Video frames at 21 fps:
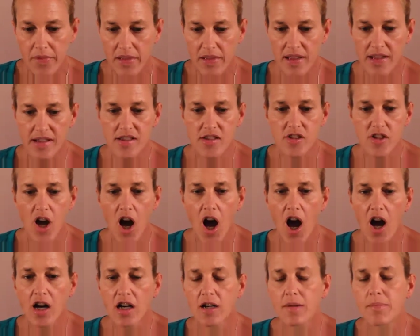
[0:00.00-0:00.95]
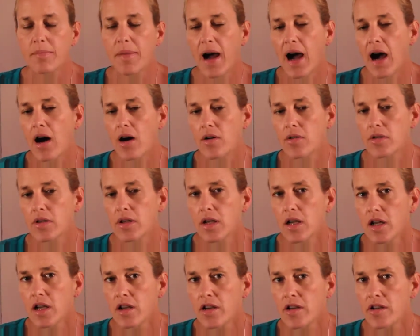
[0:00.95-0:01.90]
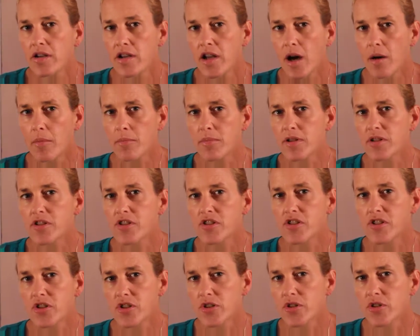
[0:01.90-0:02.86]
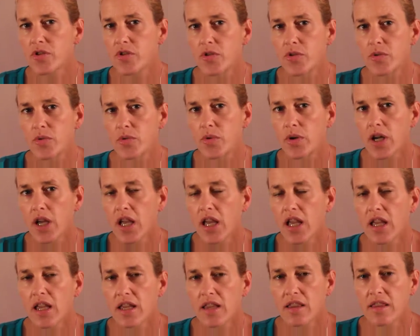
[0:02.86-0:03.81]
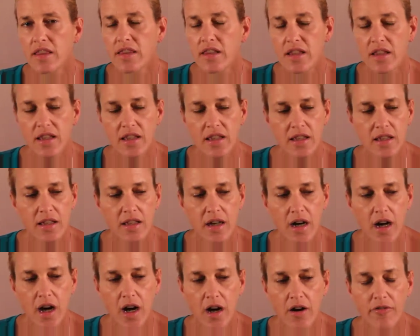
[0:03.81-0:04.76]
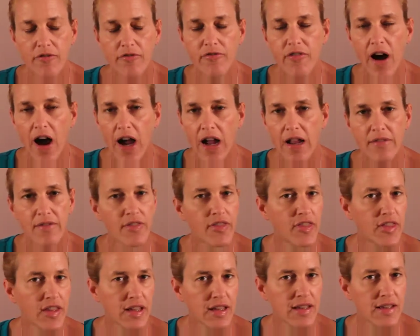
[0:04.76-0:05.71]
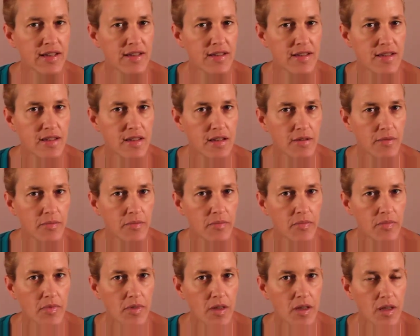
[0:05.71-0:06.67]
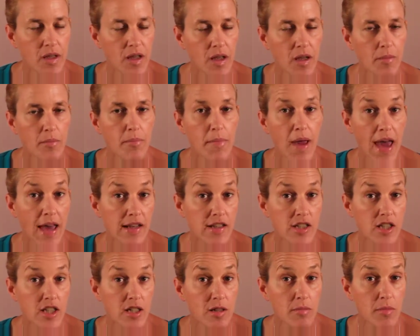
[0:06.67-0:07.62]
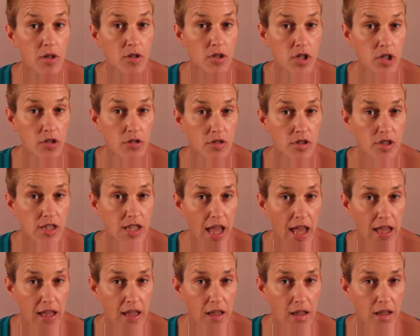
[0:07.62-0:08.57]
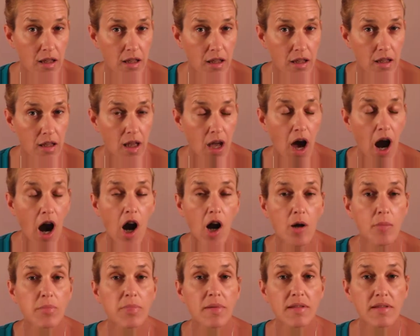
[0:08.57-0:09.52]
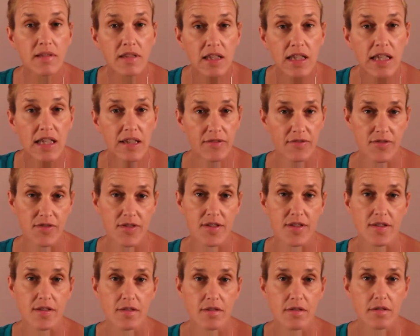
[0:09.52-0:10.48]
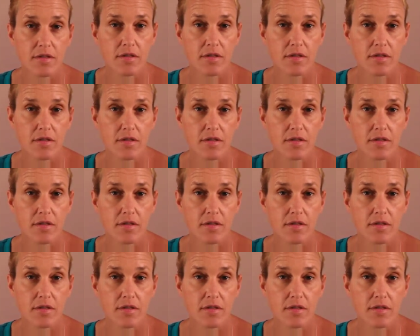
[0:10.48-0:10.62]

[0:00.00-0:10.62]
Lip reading: Let's talk about number 2 in the 5 things: managing emotional state. Our beliefs